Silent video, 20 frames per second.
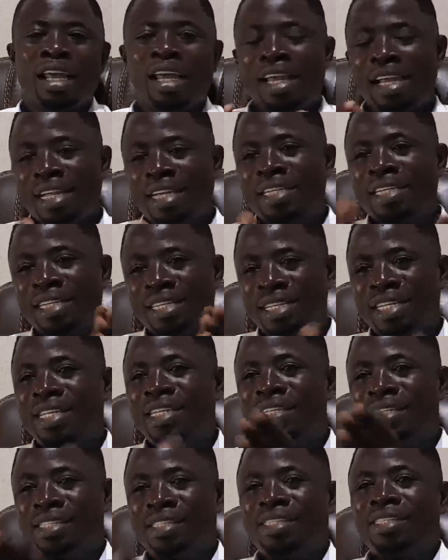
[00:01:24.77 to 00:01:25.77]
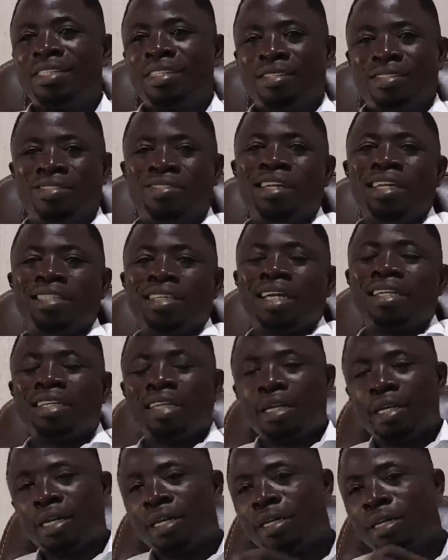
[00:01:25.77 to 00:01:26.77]
in these stated
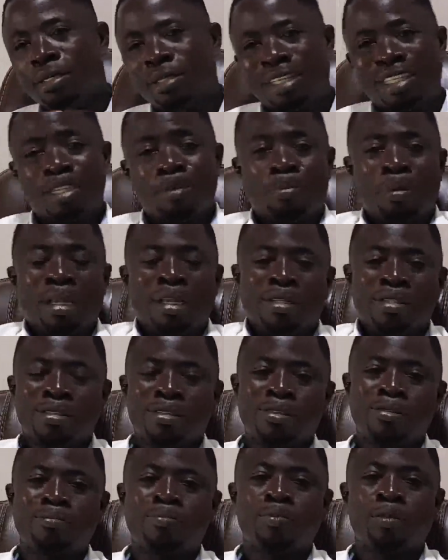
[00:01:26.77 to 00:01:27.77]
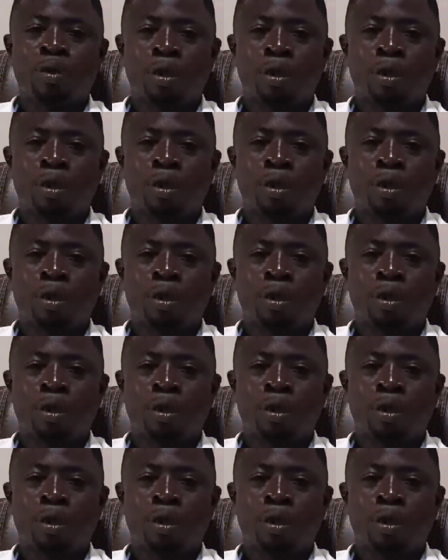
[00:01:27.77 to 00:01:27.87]
disciplines.